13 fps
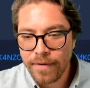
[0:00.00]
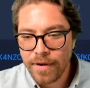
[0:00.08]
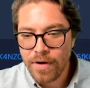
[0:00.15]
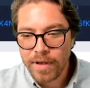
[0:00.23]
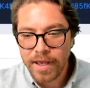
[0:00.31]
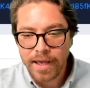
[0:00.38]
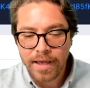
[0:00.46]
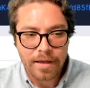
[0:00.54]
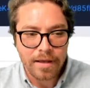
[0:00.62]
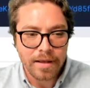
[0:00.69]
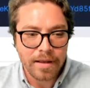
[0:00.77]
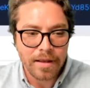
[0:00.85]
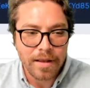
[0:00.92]
Okay.
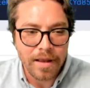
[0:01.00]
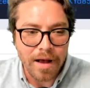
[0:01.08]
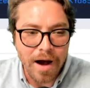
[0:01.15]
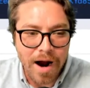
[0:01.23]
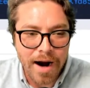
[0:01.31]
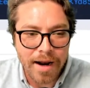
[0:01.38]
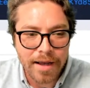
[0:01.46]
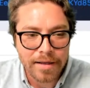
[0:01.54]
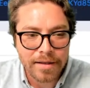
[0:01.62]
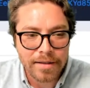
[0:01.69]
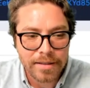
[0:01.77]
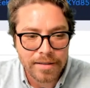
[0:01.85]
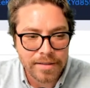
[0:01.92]
All right.
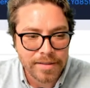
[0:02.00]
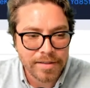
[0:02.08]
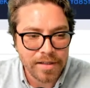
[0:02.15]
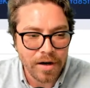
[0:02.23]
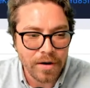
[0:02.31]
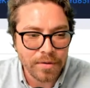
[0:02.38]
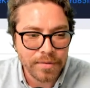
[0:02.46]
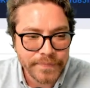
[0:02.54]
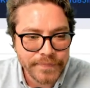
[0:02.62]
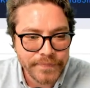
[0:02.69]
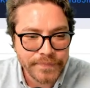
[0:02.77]
So.